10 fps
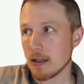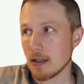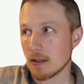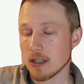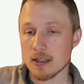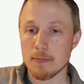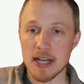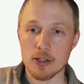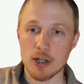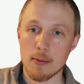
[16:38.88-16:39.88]
does the
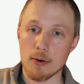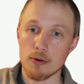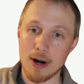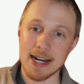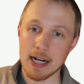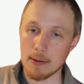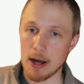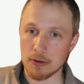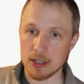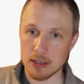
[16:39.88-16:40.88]
best job writing
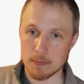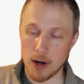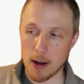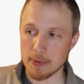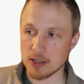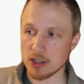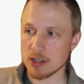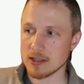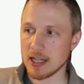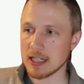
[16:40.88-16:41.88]
about these
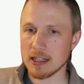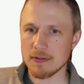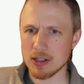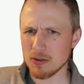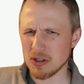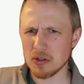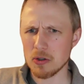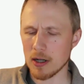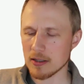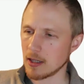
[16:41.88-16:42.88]
propositions and giving you the
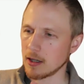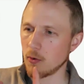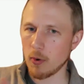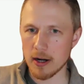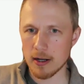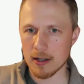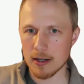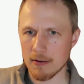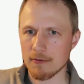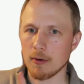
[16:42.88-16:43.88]
nuance, like where did it
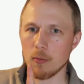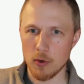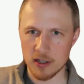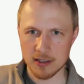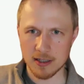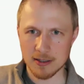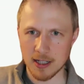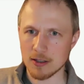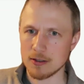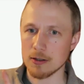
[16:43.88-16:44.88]
come from? What does it
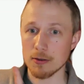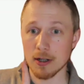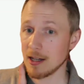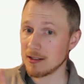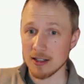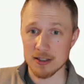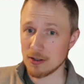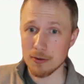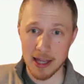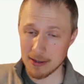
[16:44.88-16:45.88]
intend to do? Does it
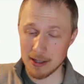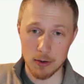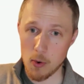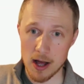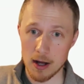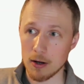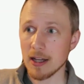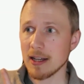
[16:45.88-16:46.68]
do that thing well?